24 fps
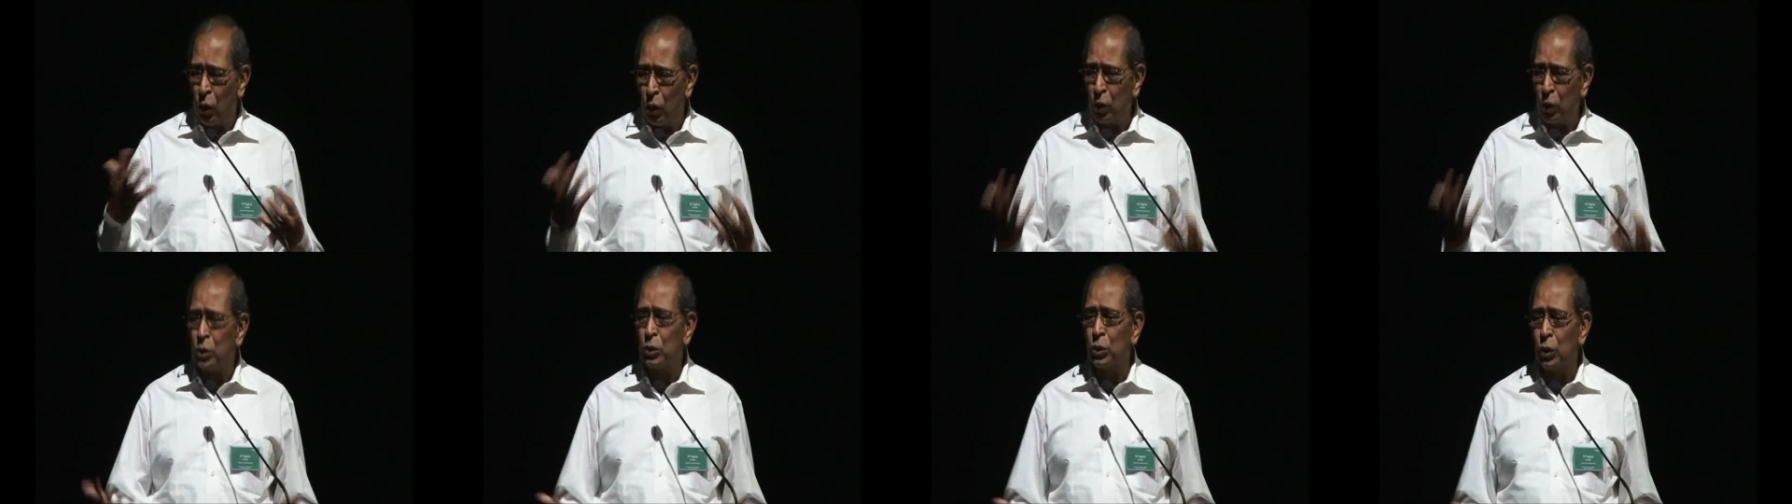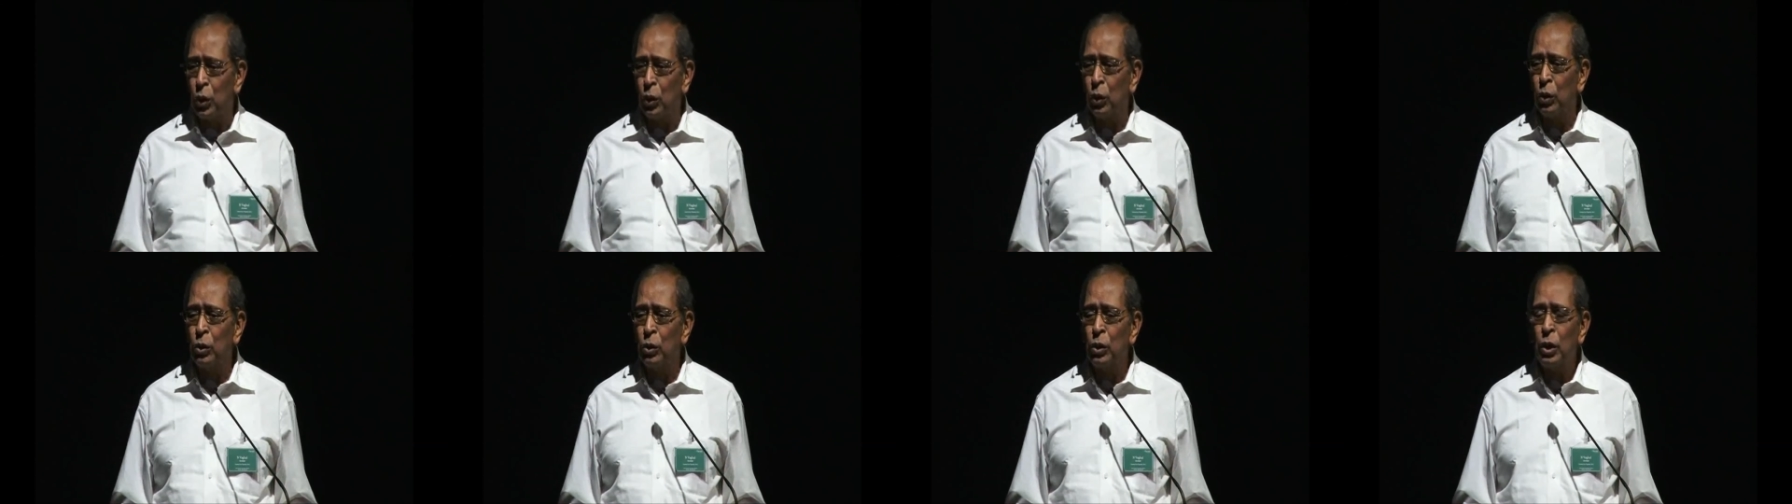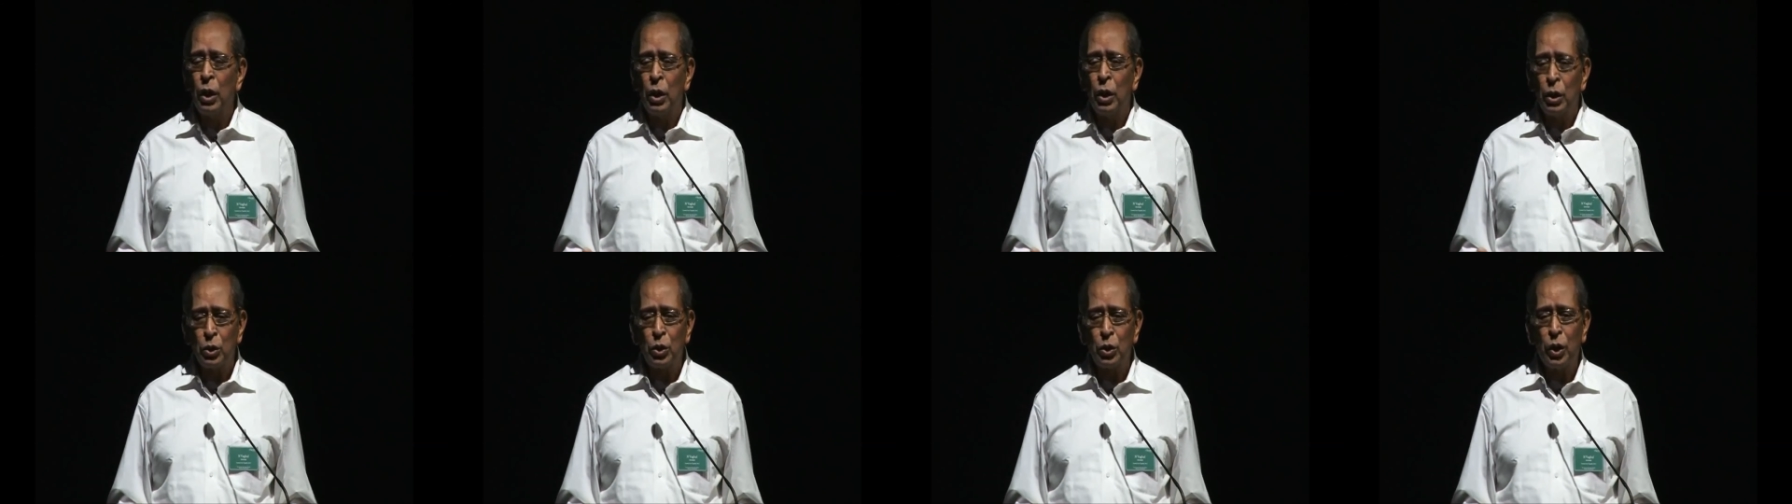also
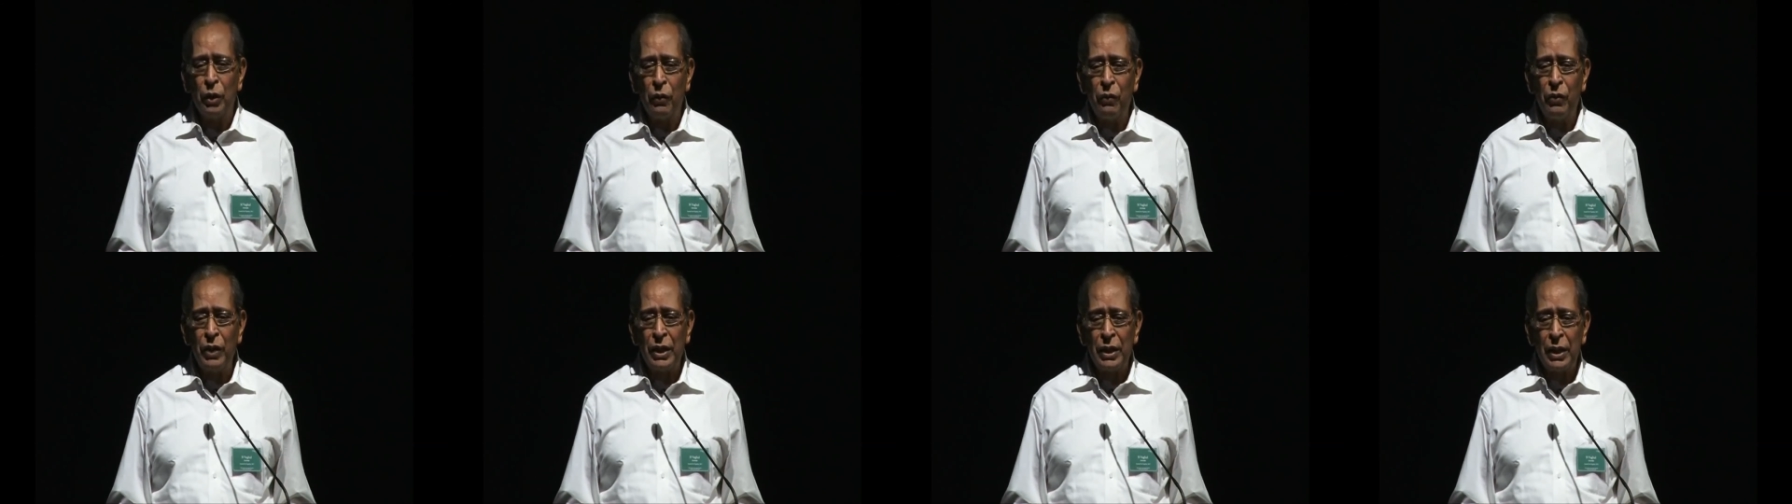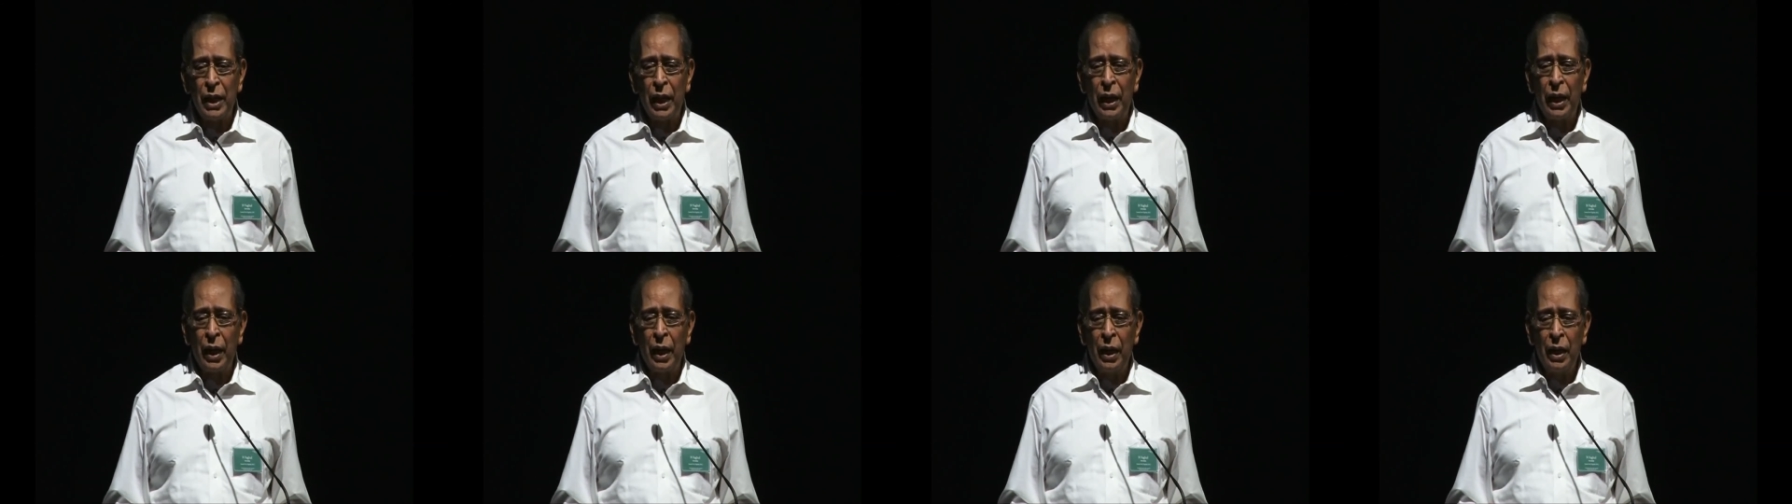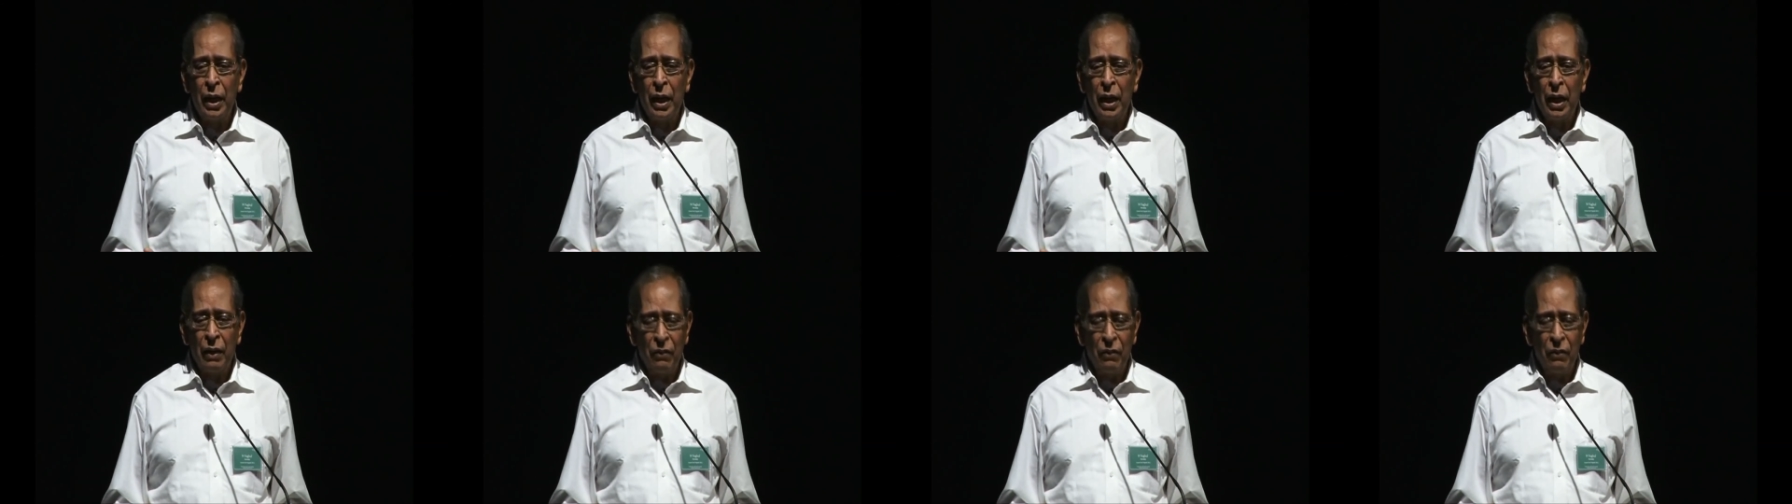should reflect.